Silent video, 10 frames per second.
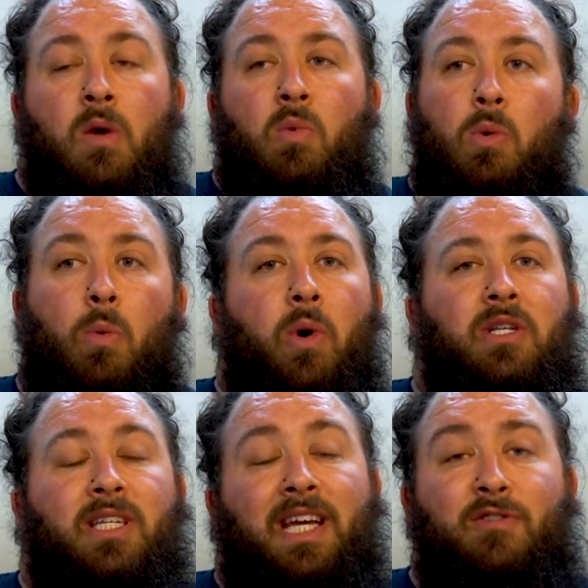You want
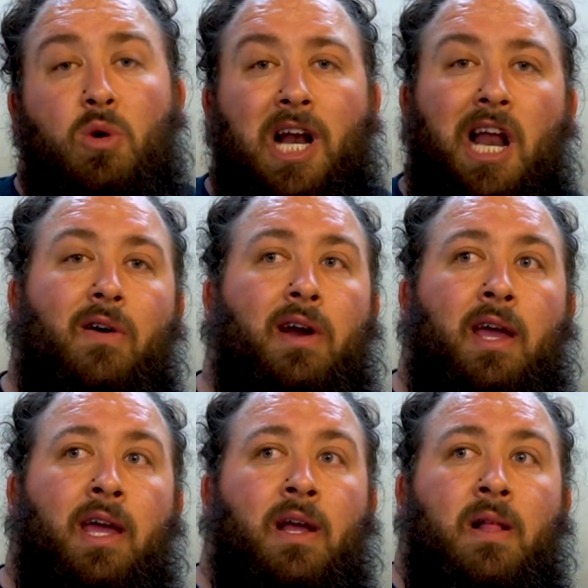ones that give you clarity,